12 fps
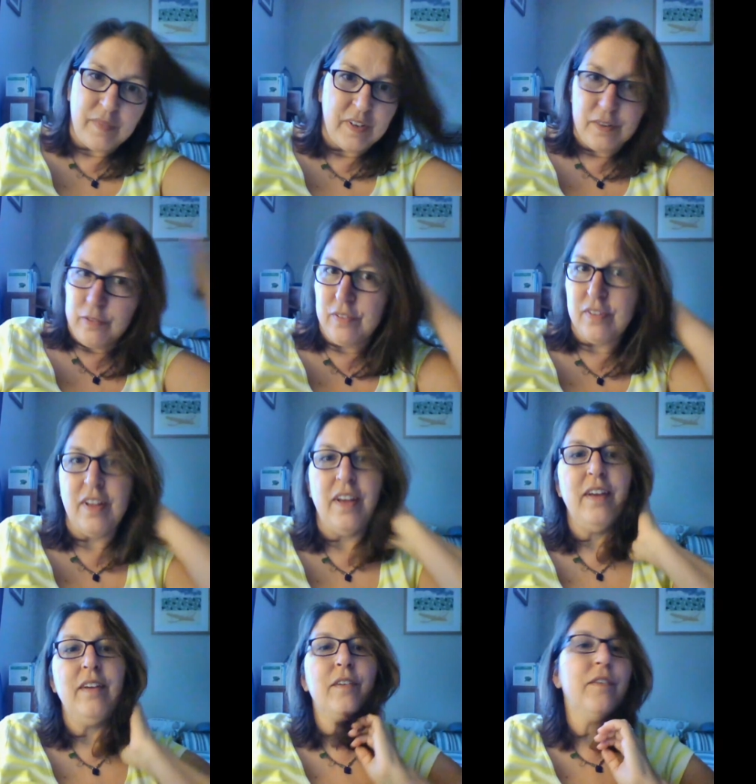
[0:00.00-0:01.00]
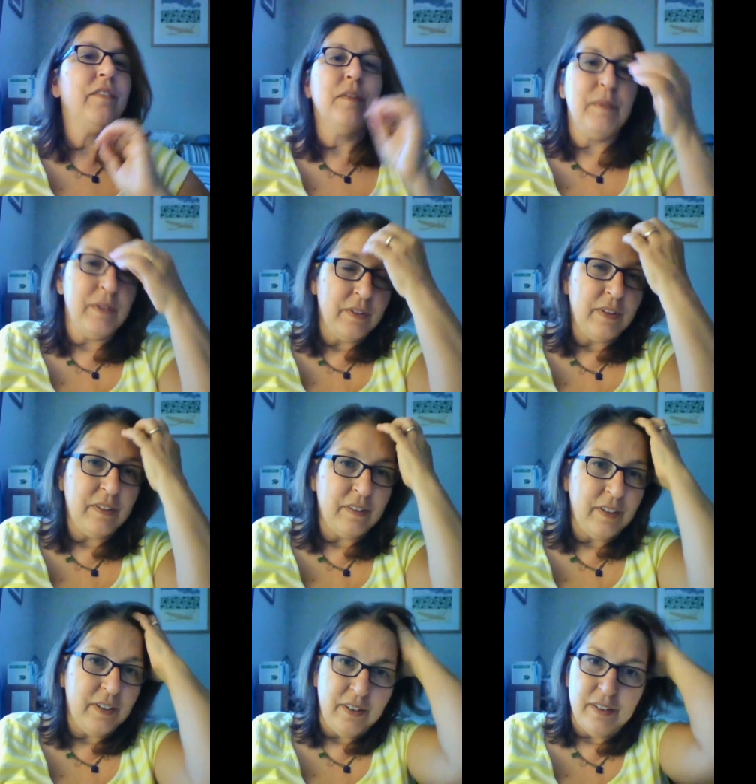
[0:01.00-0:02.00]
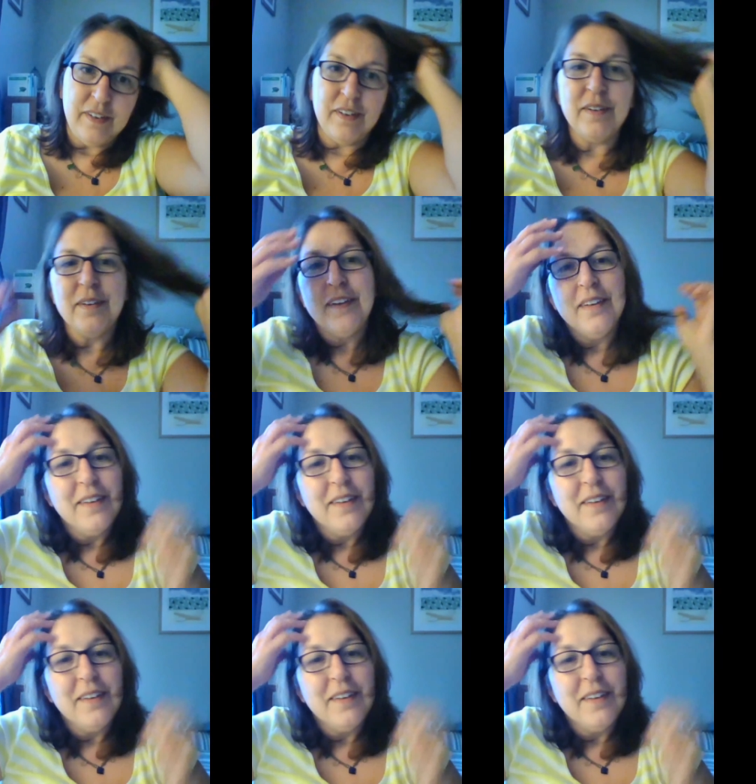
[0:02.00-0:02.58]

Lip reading: of slang or something like that.